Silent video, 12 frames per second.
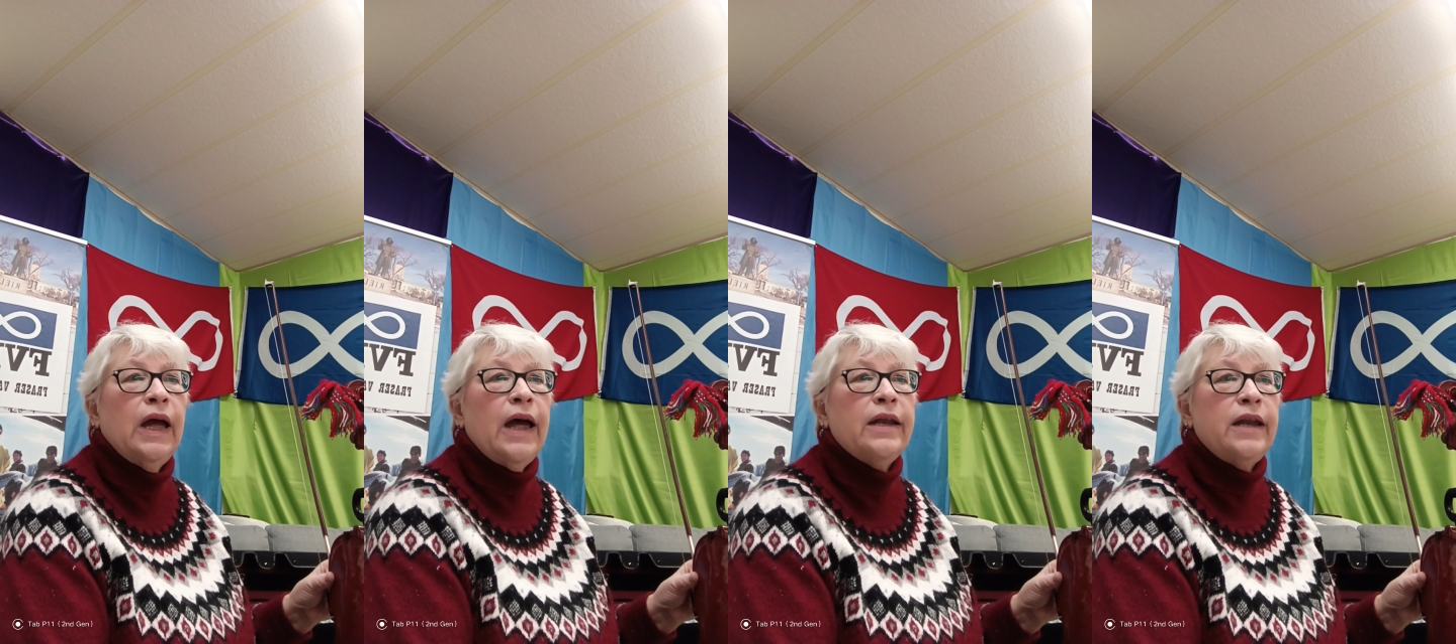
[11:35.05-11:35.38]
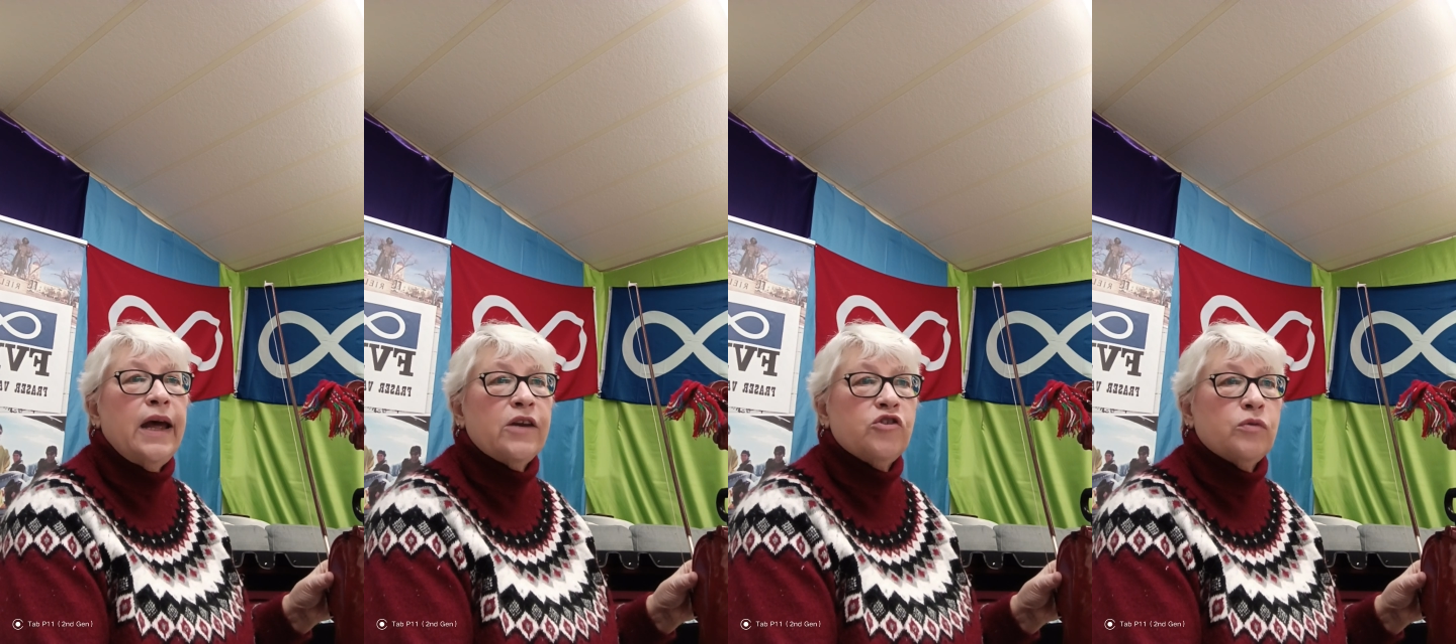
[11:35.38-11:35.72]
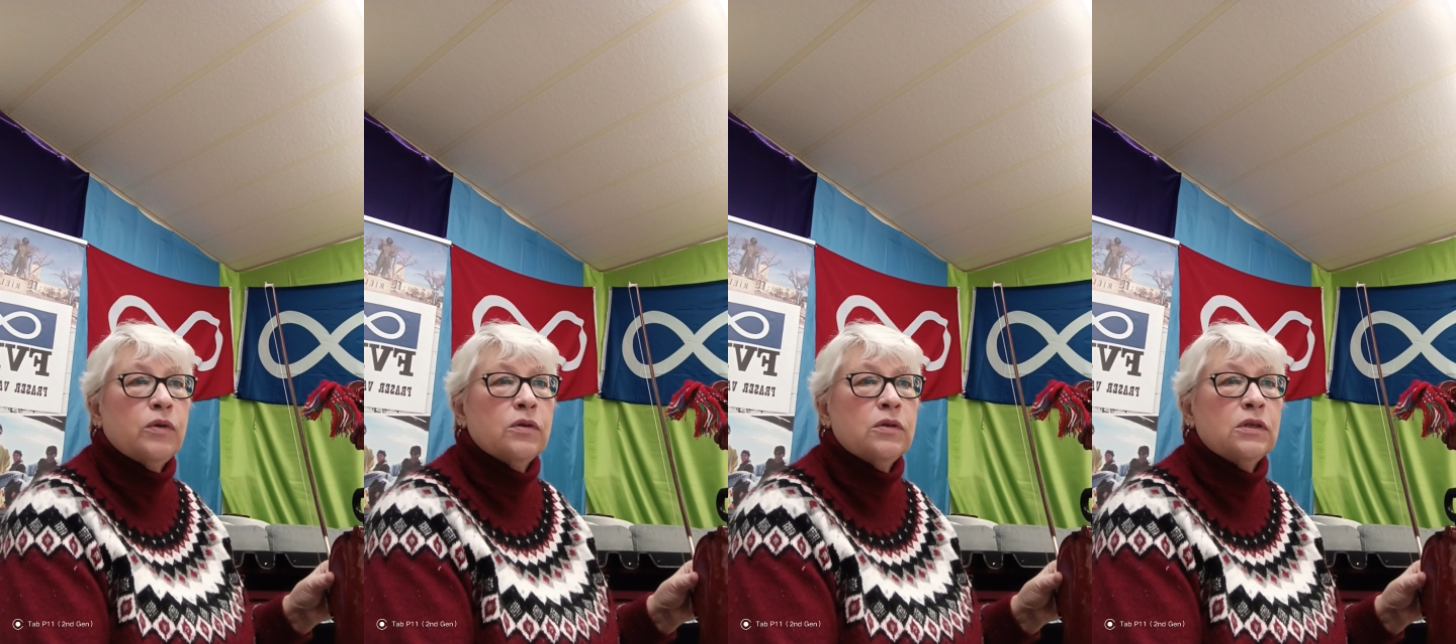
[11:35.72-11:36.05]
and
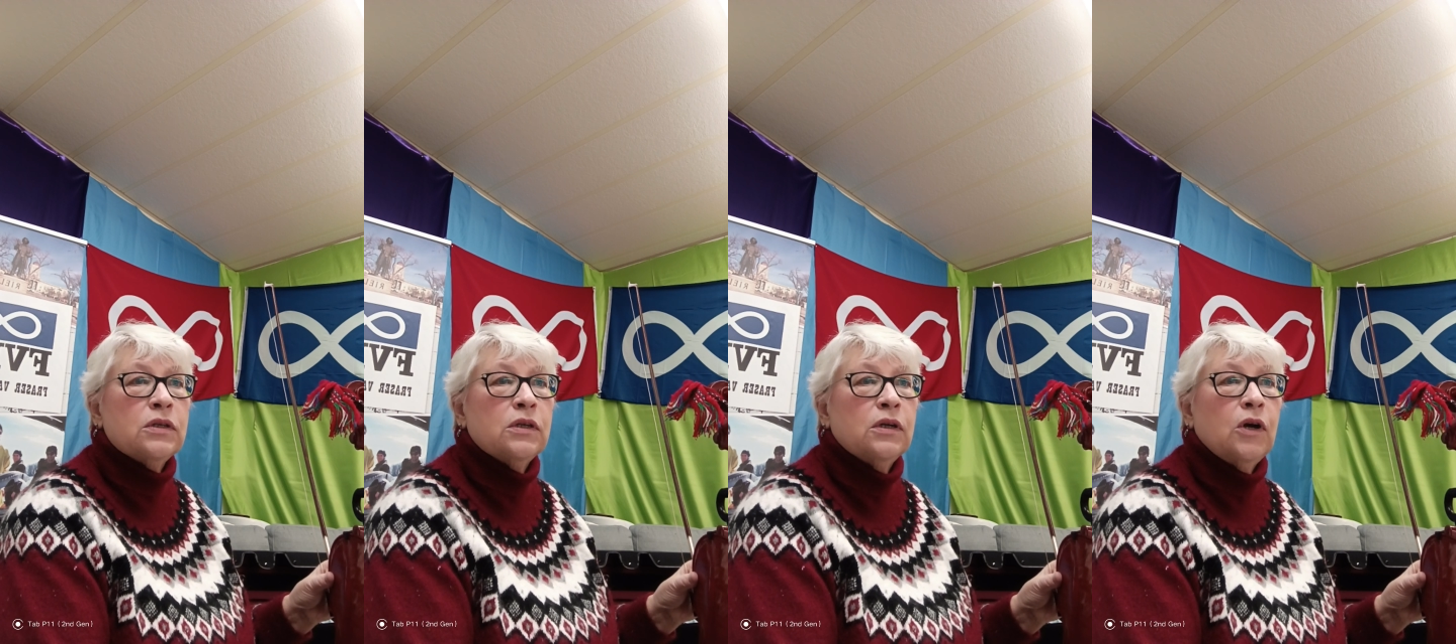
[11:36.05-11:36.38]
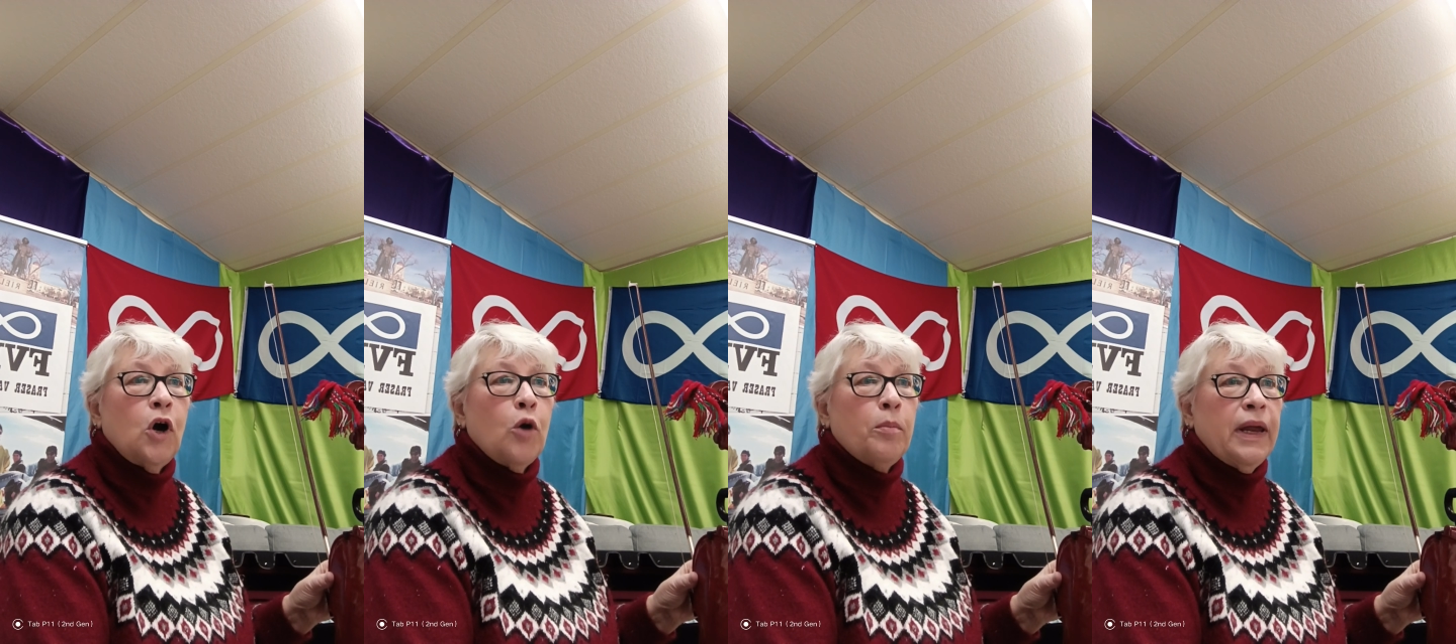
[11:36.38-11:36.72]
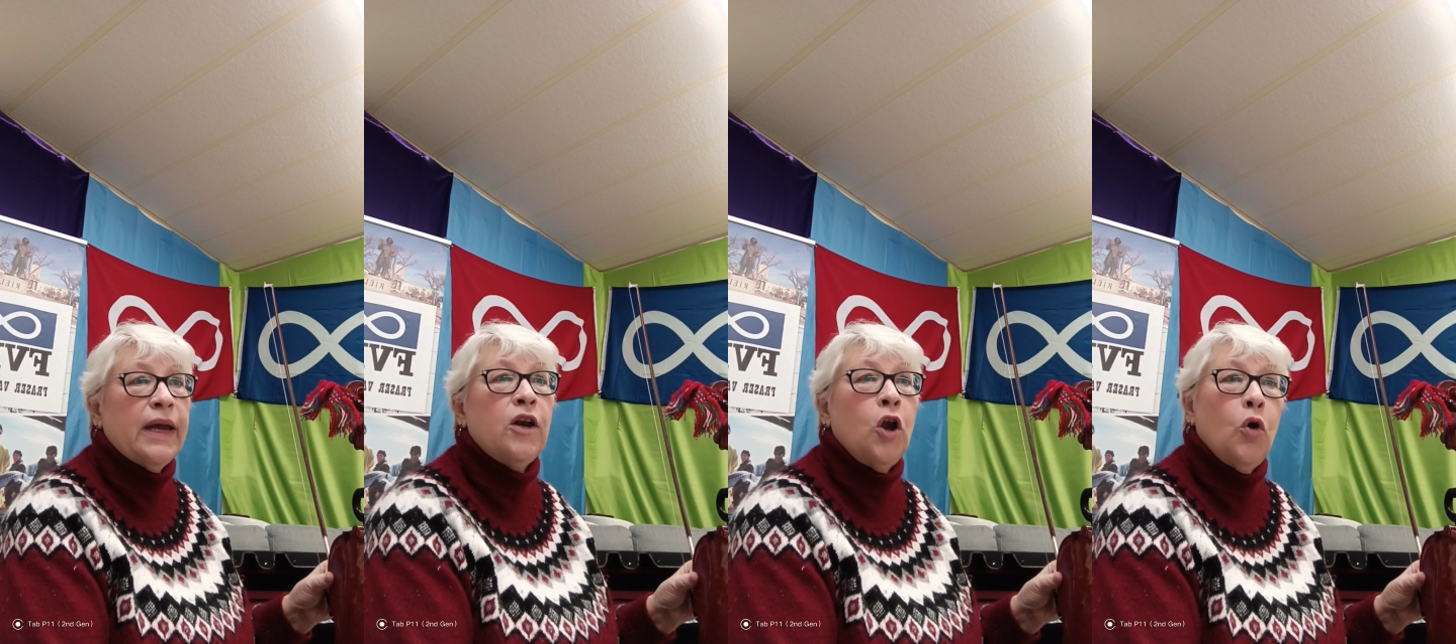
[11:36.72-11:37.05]
naturals are
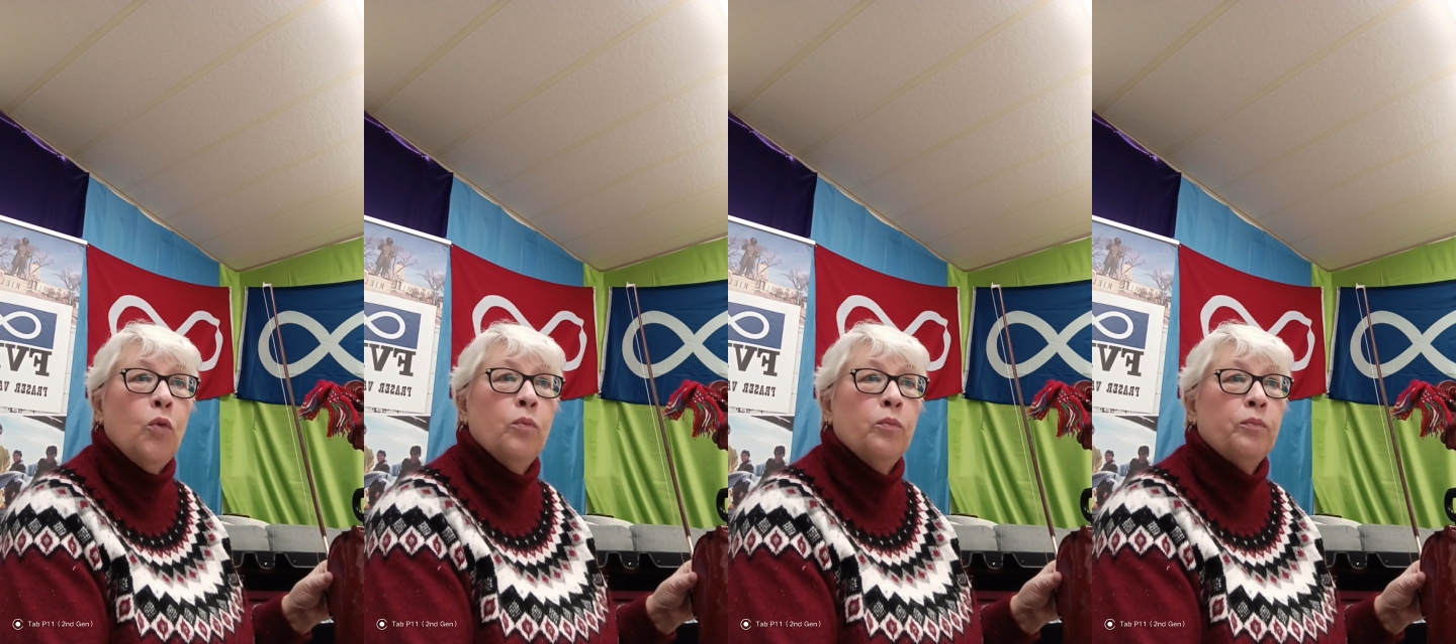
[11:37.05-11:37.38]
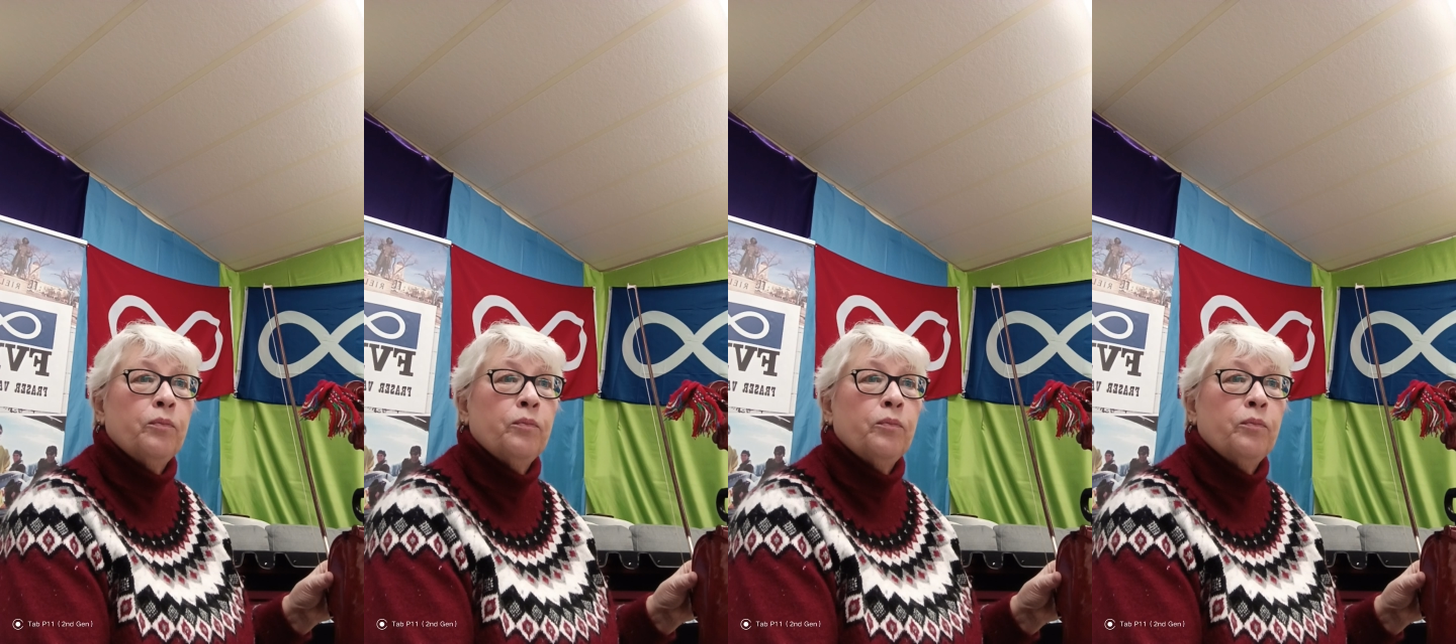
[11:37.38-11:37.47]
played low.